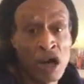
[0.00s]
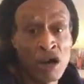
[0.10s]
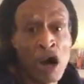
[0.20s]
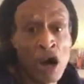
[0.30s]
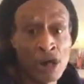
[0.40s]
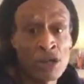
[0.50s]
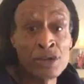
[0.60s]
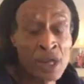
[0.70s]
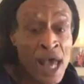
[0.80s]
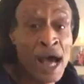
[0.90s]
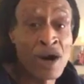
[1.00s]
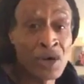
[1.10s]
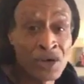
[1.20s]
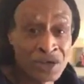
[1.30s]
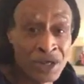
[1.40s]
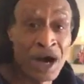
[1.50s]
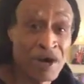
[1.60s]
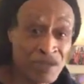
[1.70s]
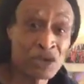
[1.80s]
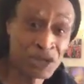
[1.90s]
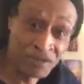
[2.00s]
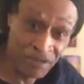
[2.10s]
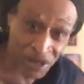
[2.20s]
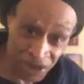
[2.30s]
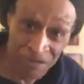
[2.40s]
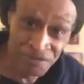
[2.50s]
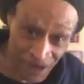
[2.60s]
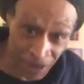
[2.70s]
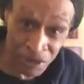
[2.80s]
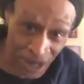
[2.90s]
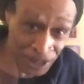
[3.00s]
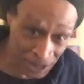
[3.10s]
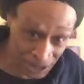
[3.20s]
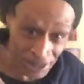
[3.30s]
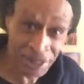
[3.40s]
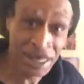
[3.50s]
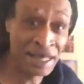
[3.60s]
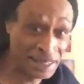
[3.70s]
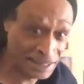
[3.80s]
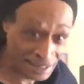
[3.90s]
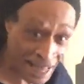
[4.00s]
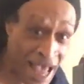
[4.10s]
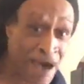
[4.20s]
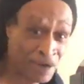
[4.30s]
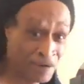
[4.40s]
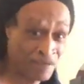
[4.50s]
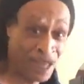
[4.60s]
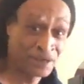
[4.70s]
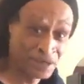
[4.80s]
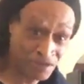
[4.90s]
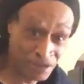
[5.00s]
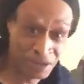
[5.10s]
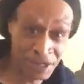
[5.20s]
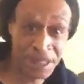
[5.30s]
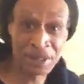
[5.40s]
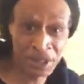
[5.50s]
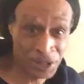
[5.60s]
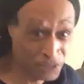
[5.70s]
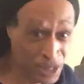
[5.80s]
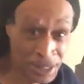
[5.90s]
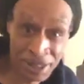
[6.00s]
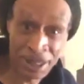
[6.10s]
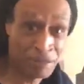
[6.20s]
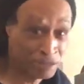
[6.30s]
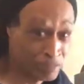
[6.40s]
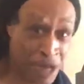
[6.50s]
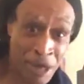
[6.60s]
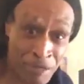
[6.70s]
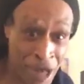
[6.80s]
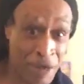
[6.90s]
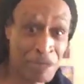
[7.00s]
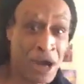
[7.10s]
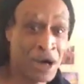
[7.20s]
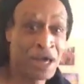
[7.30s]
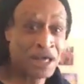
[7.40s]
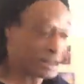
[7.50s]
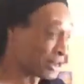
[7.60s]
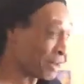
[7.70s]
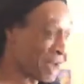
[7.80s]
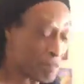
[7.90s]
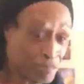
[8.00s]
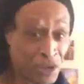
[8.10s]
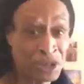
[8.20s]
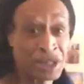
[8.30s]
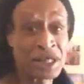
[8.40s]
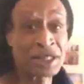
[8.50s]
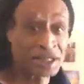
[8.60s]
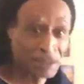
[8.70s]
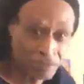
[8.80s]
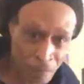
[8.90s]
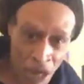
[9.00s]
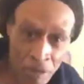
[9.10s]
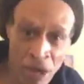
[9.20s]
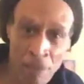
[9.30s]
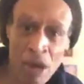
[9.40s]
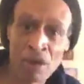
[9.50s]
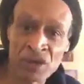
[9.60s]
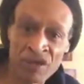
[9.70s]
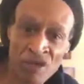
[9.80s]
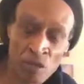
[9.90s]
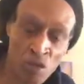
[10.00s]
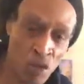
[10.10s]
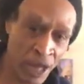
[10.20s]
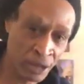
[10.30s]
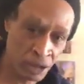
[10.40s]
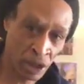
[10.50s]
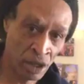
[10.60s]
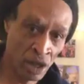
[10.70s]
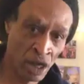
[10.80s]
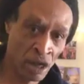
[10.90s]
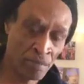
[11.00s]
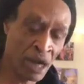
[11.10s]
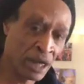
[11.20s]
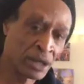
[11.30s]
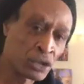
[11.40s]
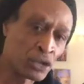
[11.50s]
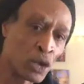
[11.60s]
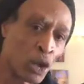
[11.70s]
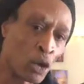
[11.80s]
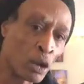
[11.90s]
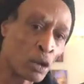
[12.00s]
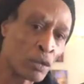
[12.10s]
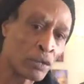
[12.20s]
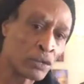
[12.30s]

I can now, yeah, I've got different configurations to take this out, and different sets, 3 subs, blah, blah, blah, you know, and put these and blah, blah, blah, different ways. But it's not